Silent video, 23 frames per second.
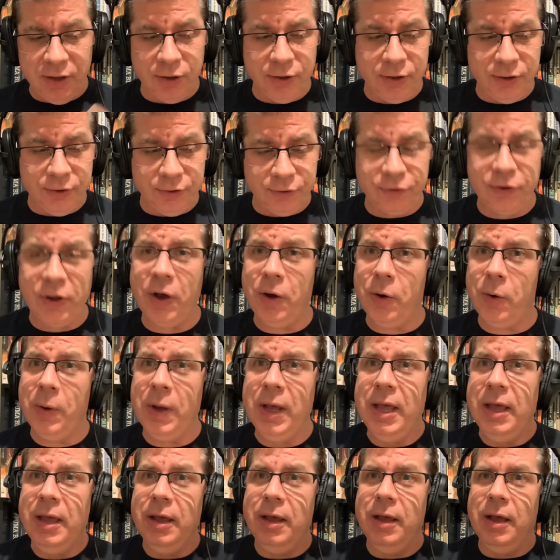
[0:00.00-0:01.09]
So
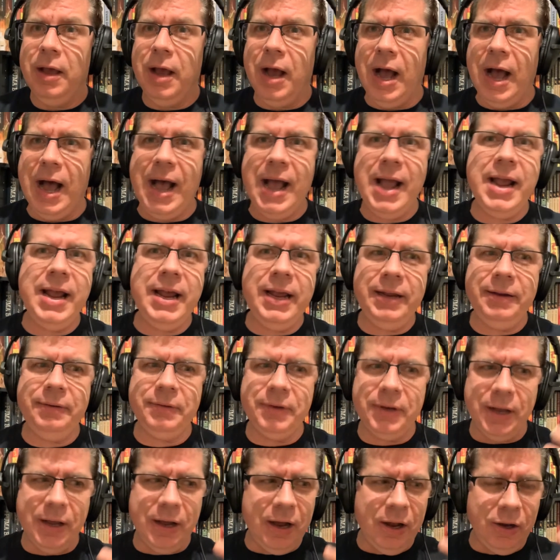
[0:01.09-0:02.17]
I,
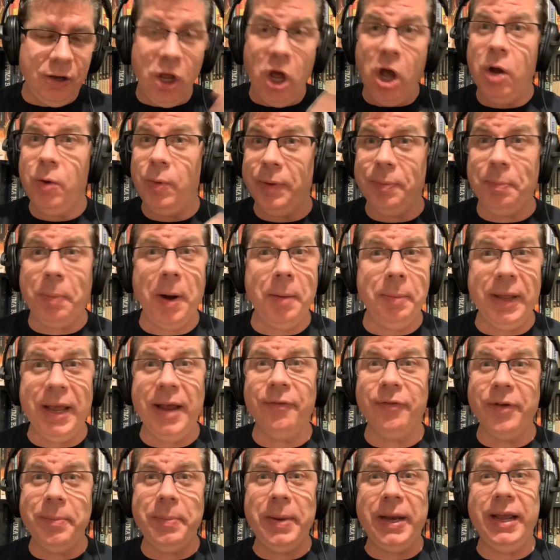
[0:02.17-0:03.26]
along with probably
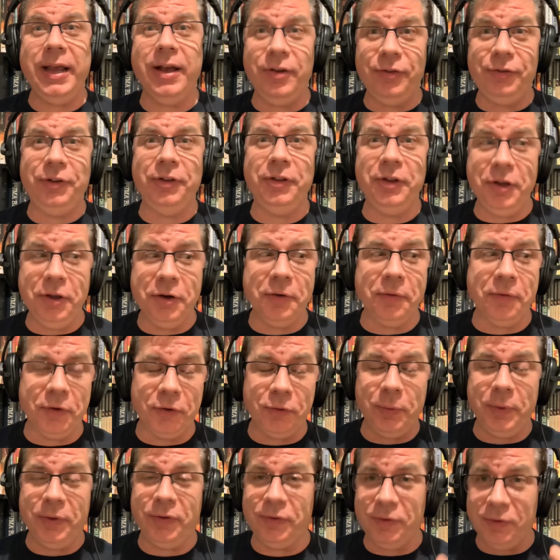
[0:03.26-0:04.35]
everybody else in the universe,
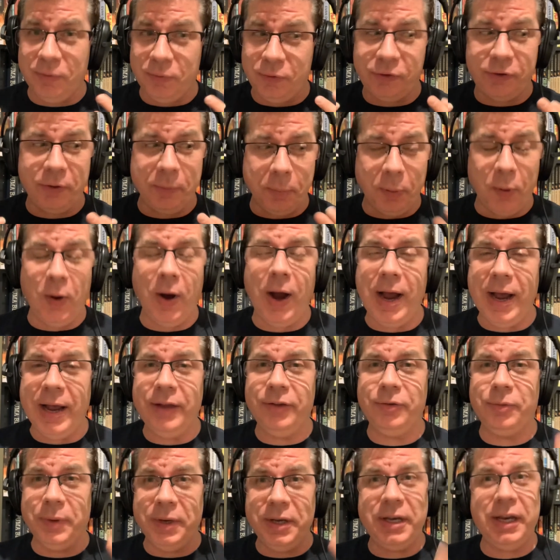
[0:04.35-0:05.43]
was
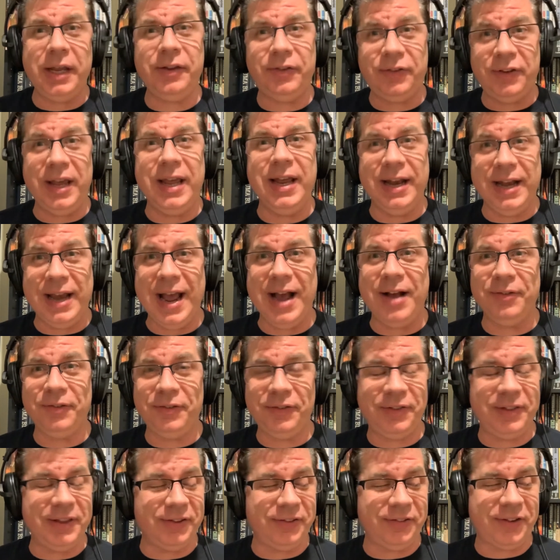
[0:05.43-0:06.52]
surprised when DC
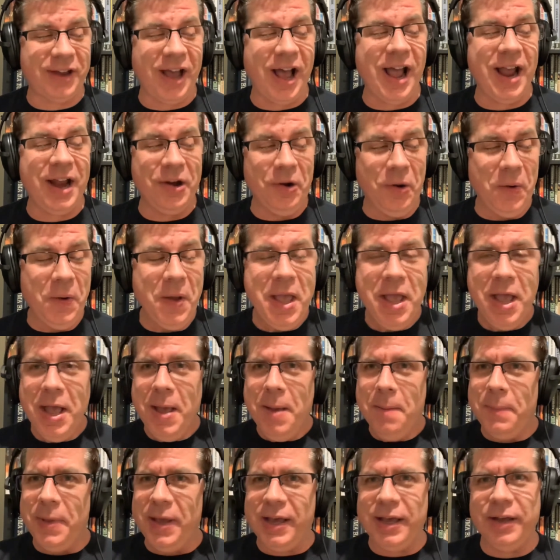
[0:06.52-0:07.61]
announced this title
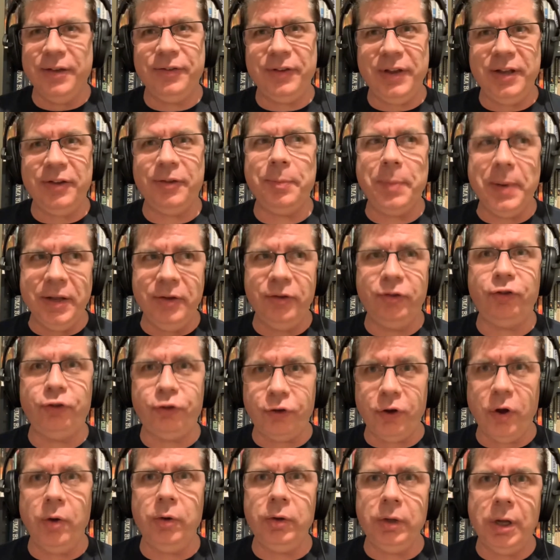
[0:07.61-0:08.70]
because it's been
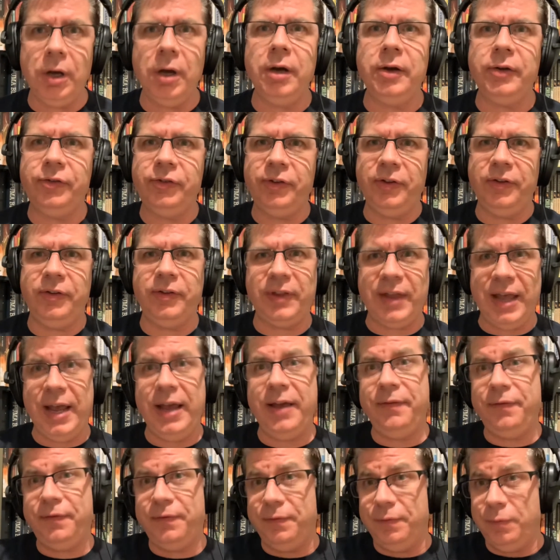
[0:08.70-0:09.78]
so long since
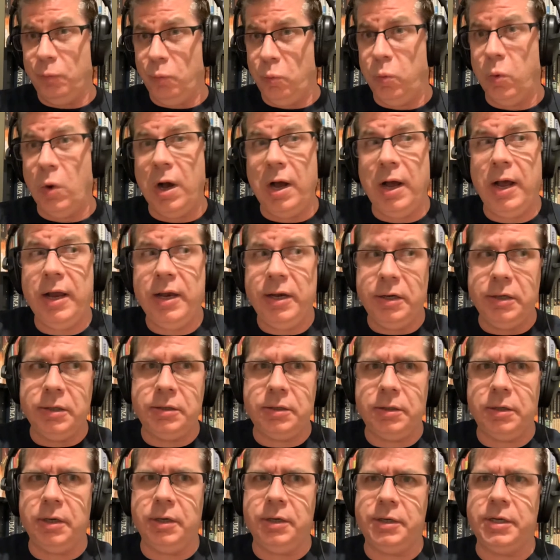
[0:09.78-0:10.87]
they've
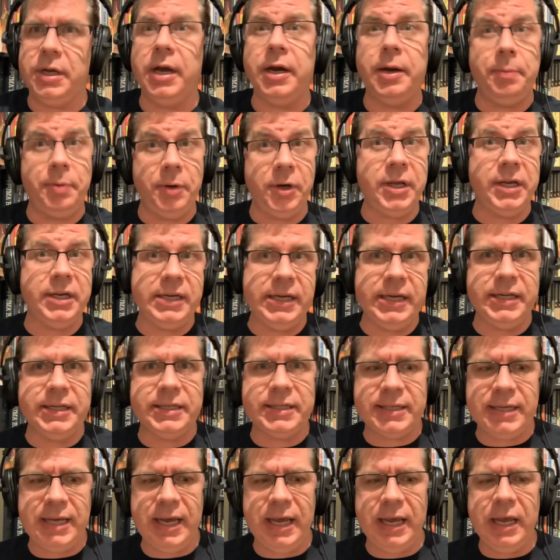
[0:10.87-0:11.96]
done a book at
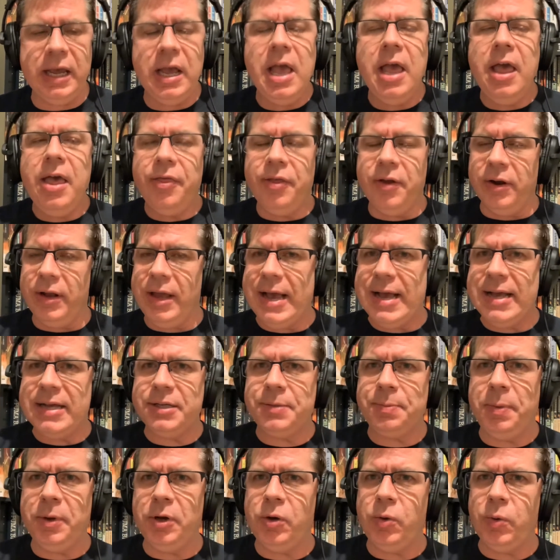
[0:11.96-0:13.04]
DC. Their
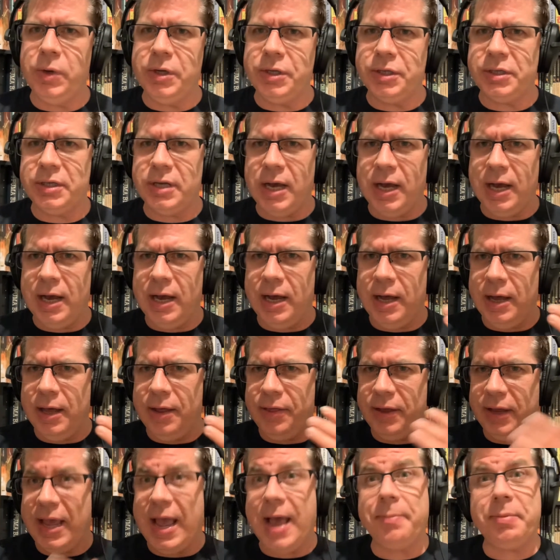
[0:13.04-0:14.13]
last book was
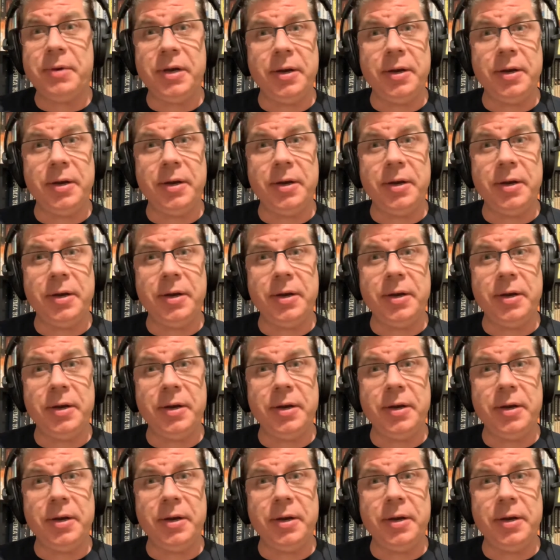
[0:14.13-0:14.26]
the Captain